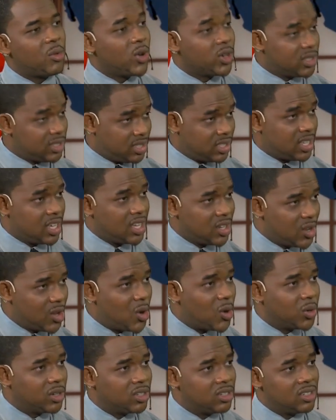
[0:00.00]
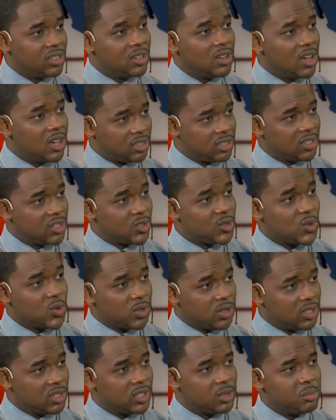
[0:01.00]
or stay down in the gutter,
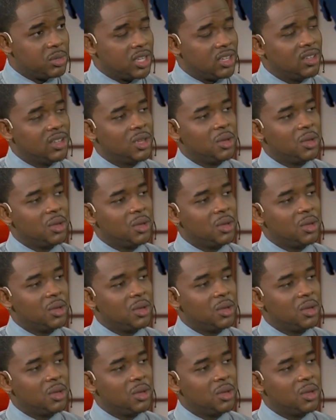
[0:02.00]
so to speak.